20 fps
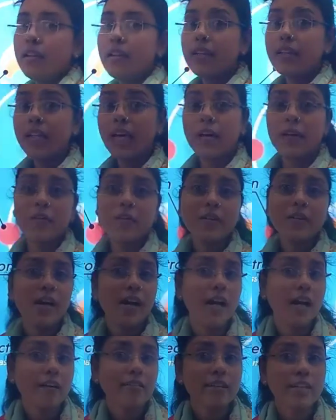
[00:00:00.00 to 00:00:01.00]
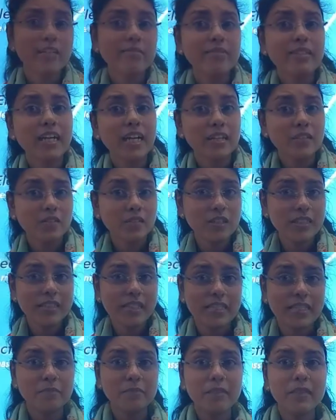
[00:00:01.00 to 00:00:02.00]
Now, how can we calculate
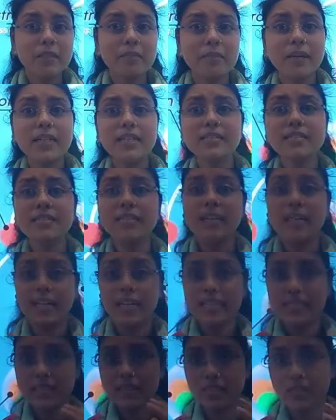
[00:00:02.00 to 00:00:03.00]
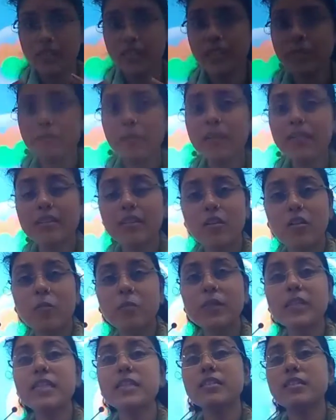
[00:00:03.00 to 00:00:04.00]
atomic mass? It is nothing but the
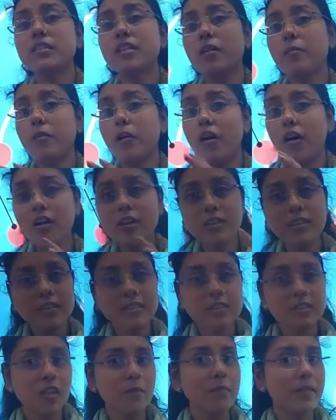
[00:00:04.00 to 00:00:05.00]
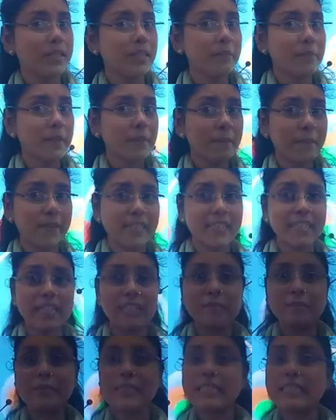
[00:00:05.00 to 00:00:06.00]
combination of all the subatomic particles
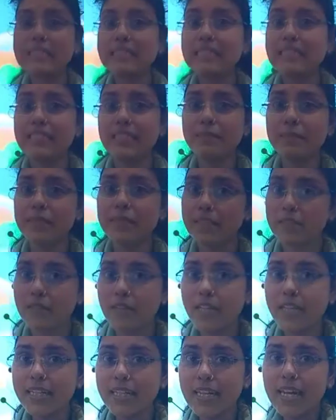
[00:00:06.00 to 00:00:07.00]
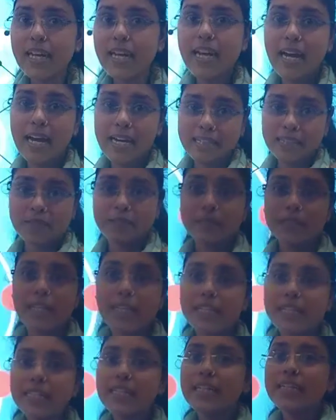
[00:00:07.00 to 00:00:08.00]
present in the particular atom,
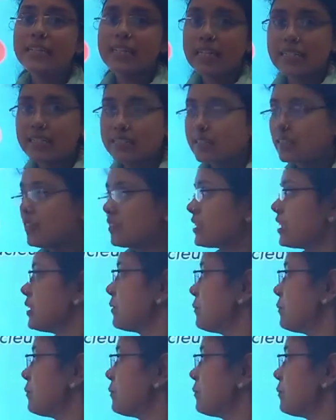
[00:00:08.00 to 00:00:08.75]
right? That is nothing